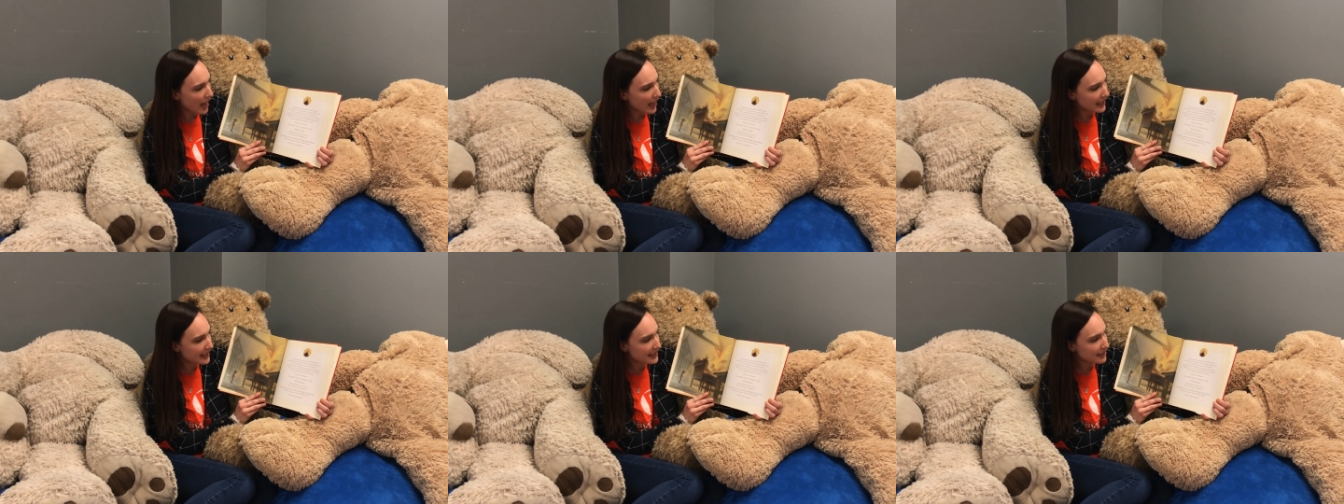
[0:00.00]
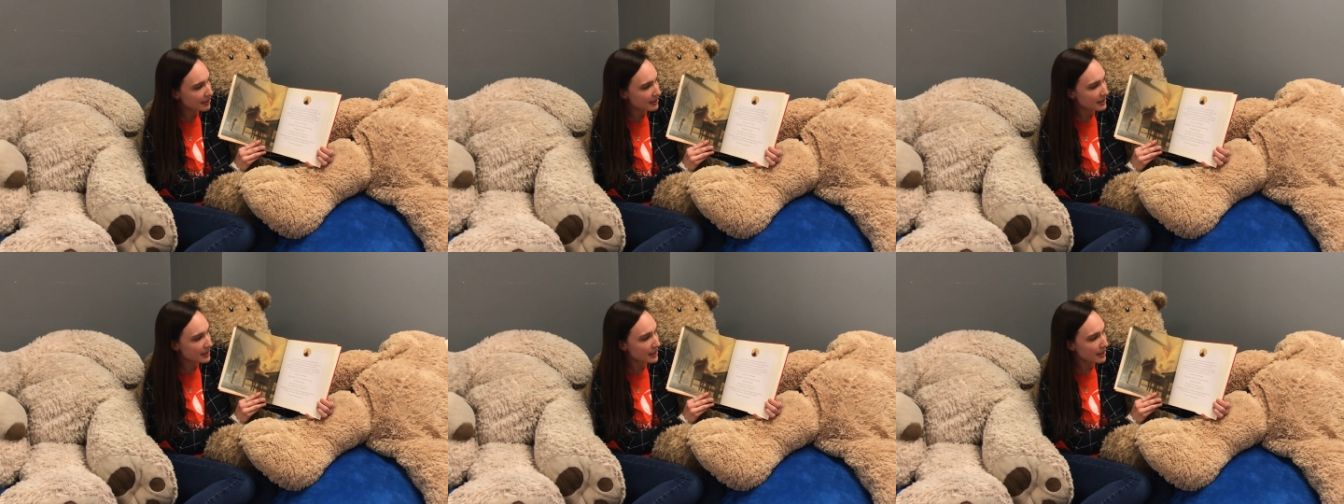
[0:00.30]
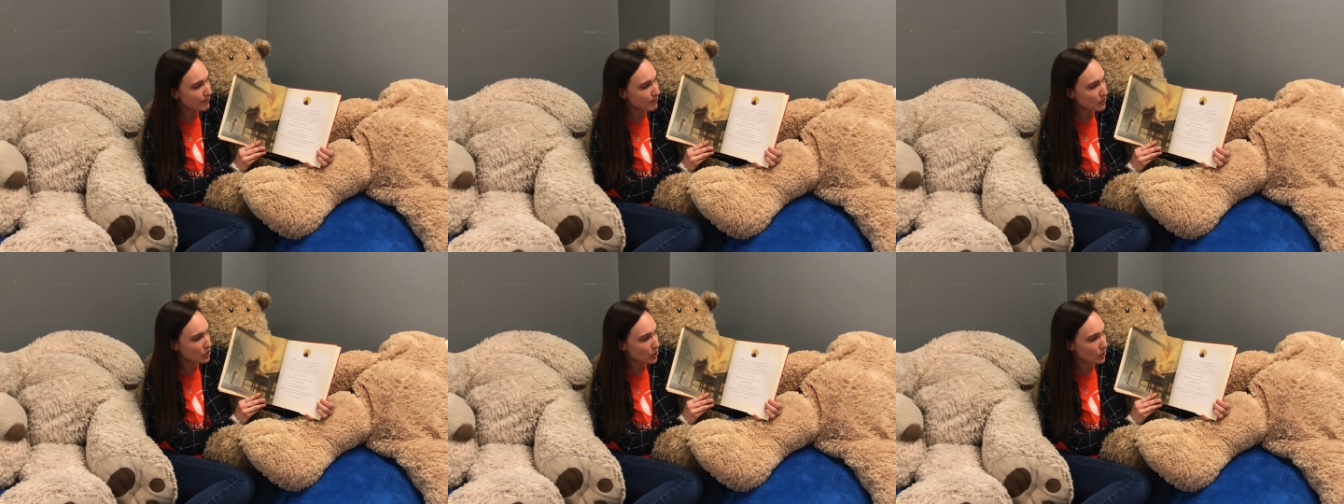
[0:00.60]
on his
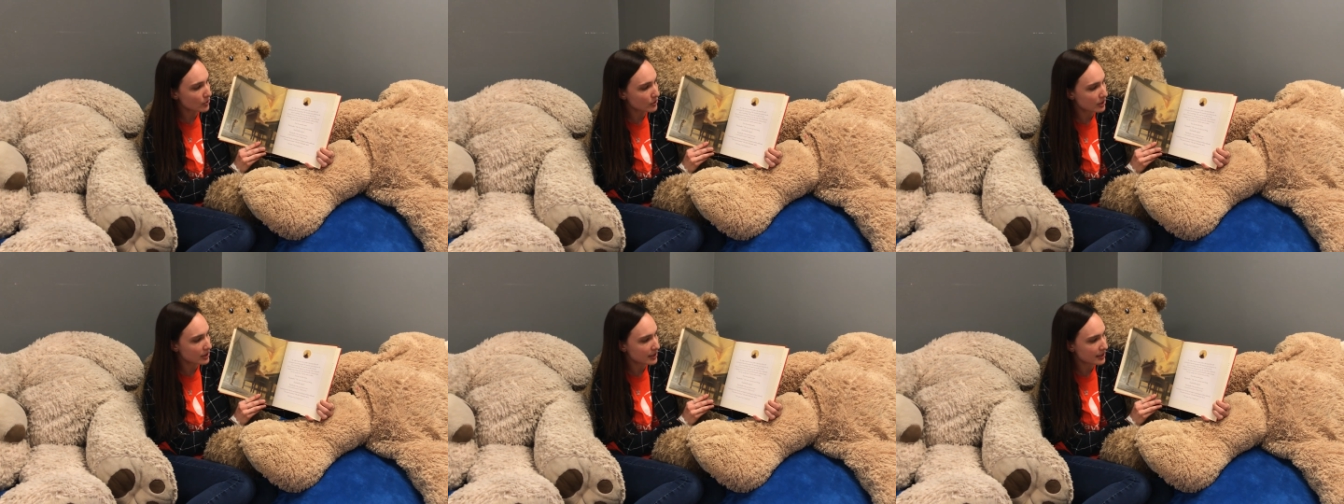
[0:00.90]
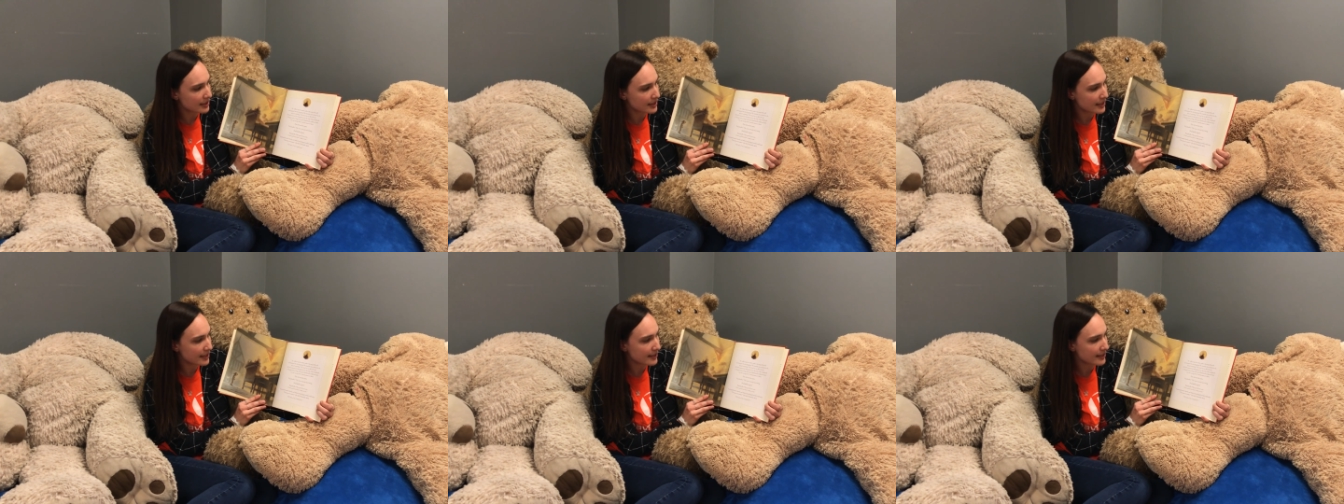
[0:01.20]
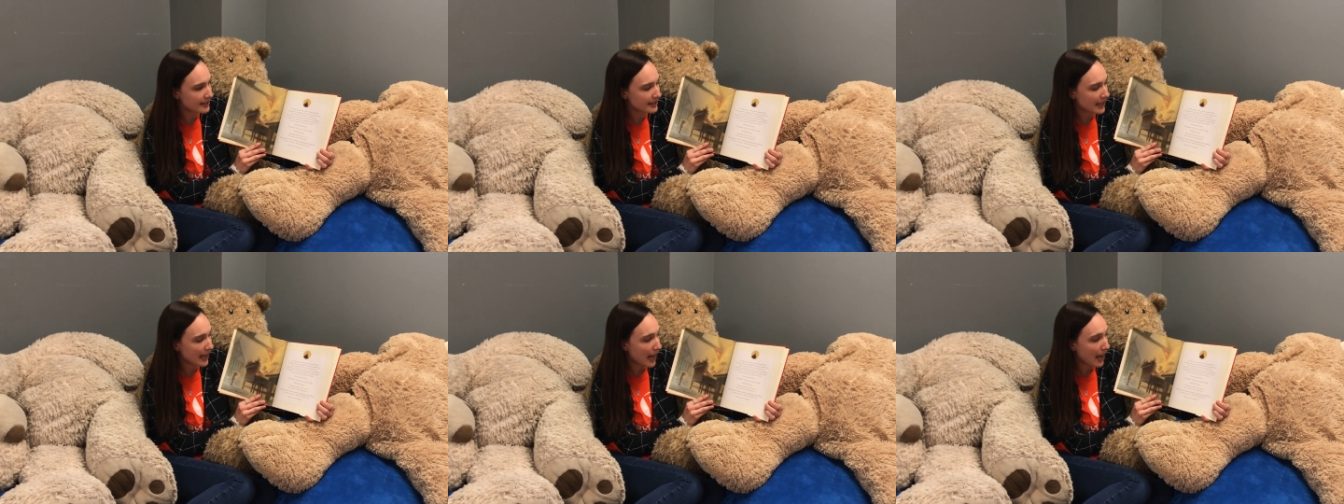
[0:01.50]
tiptoes to see
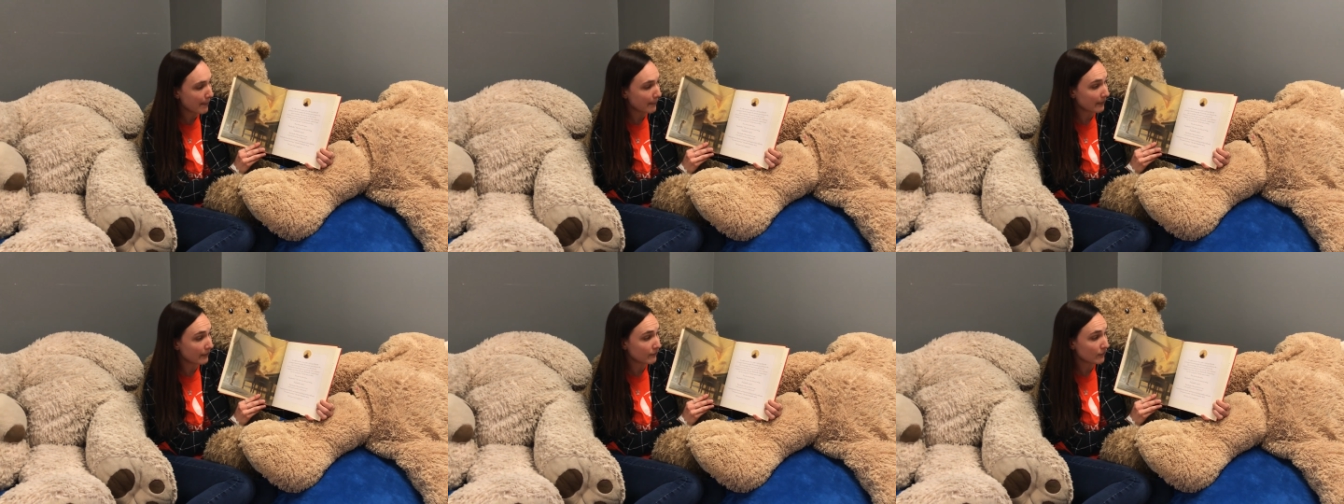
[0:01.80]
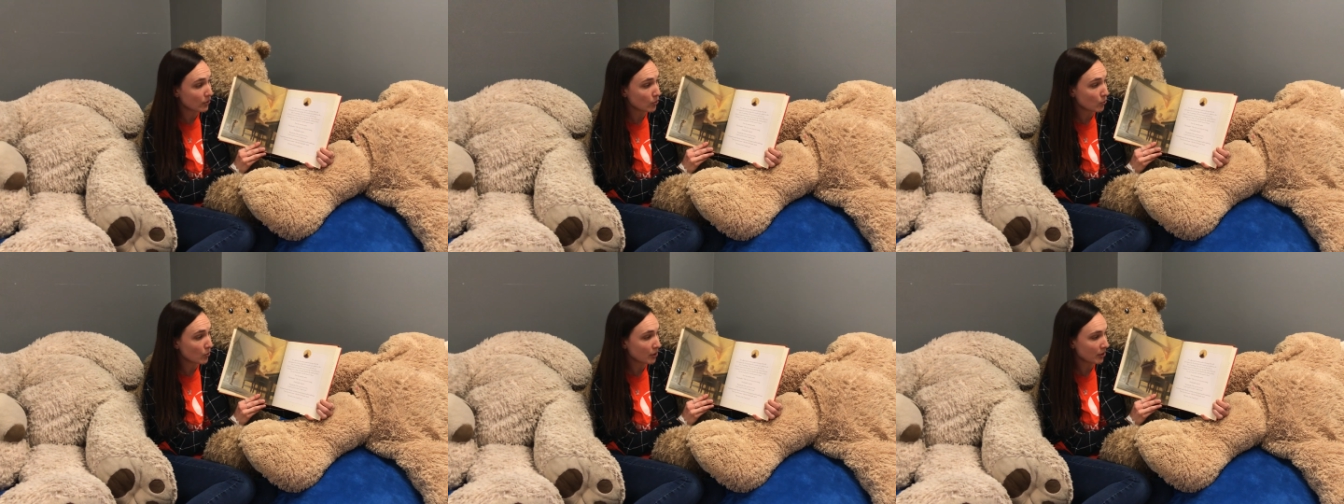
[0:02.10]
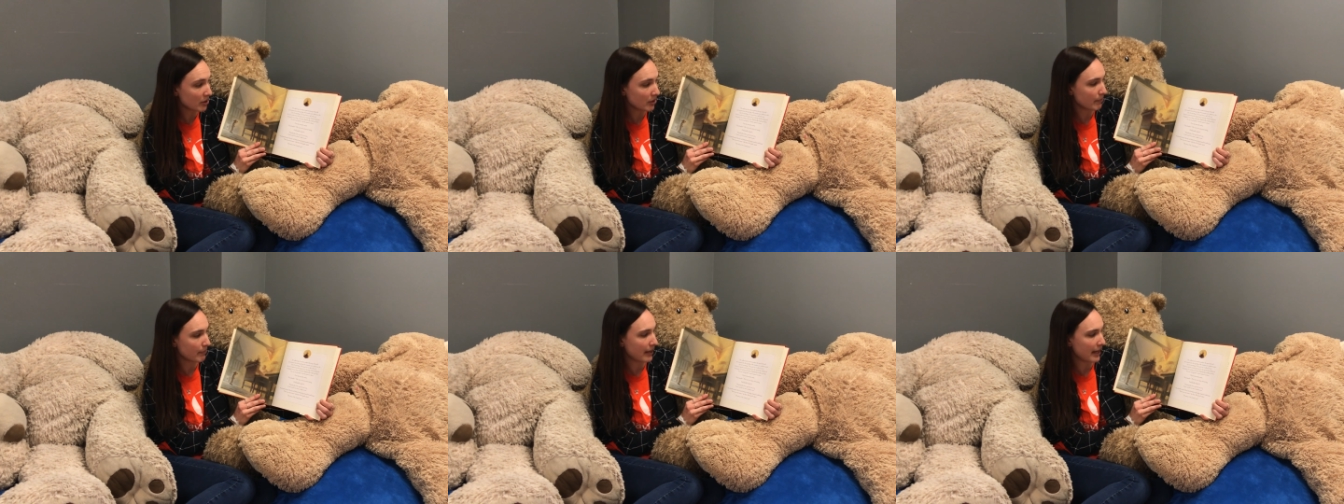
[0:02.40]
the top of the
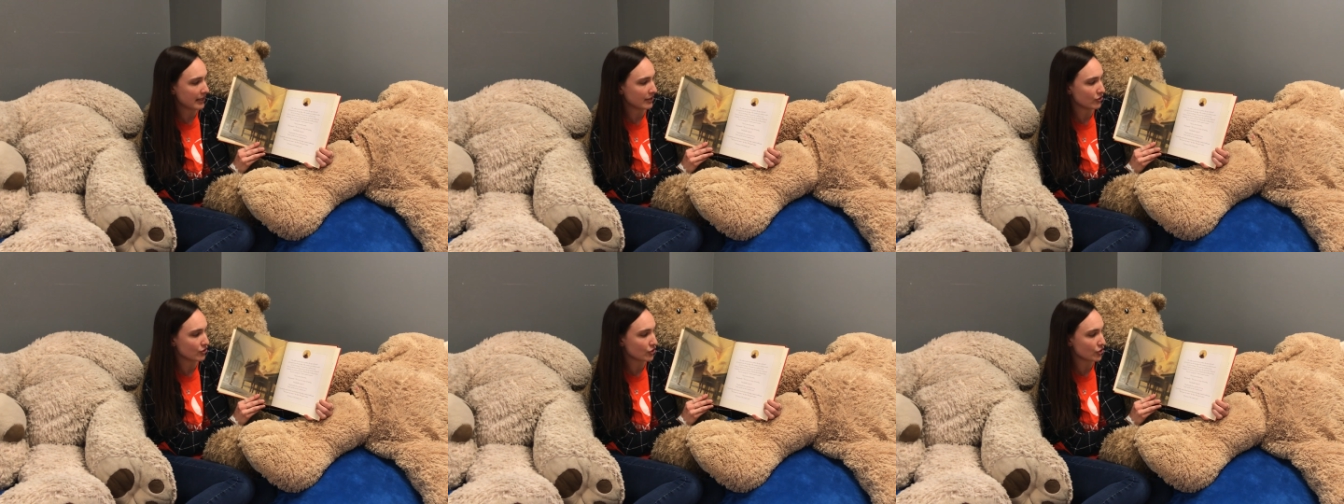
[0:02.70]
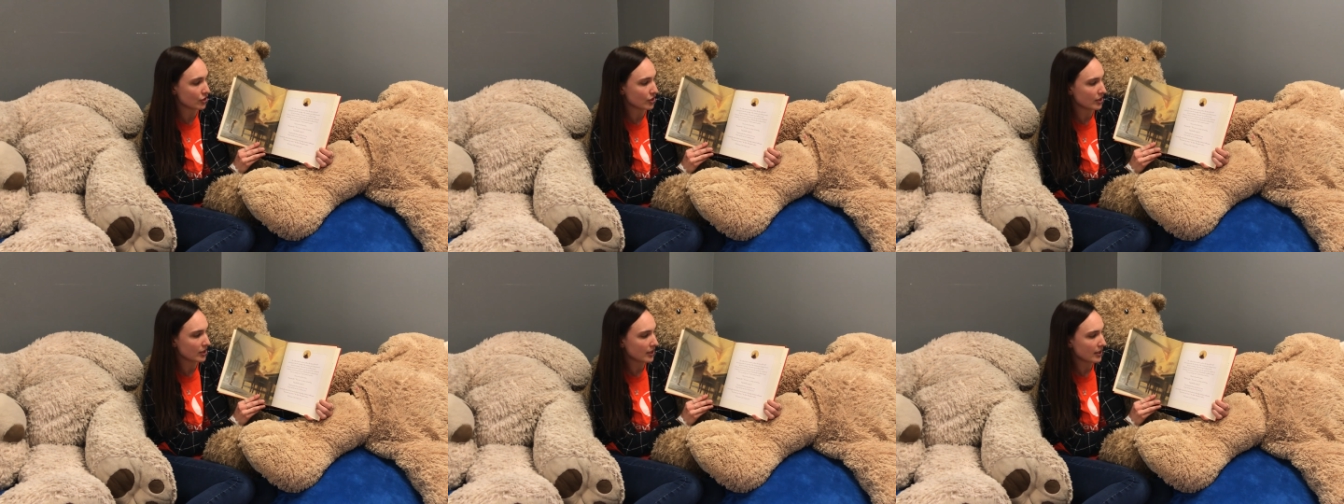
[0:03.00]
workbench.